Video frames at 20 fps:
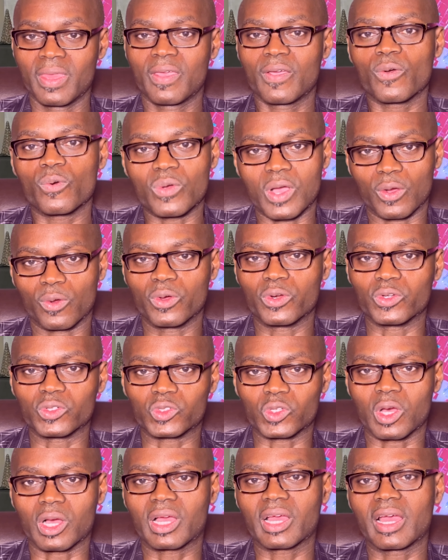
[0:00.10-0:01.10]
we are going to
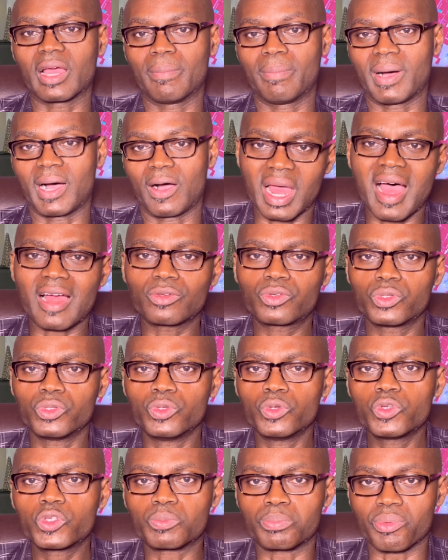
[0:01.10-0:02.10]
talk about how to
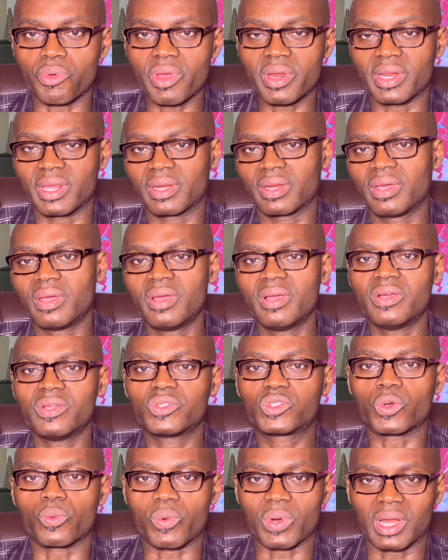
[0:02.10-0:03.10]
use breathing
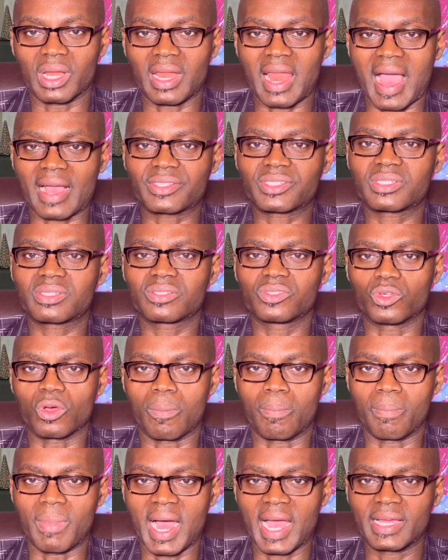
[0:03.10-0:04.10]
to relax your
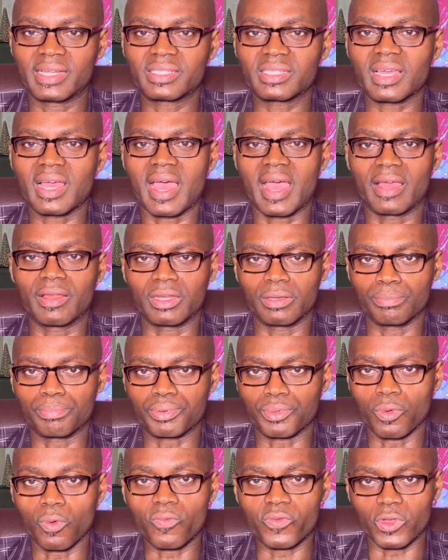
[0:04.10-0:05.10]
mind and
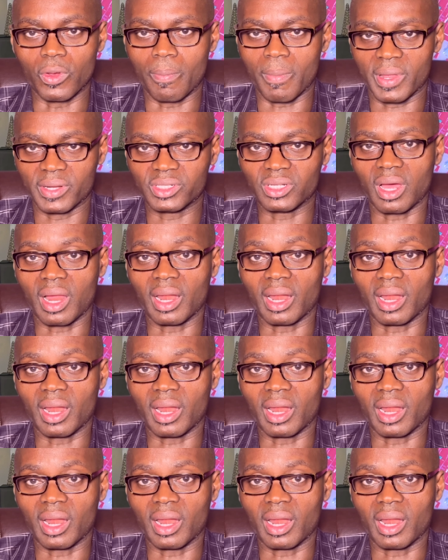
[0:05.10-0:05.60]
improve your mental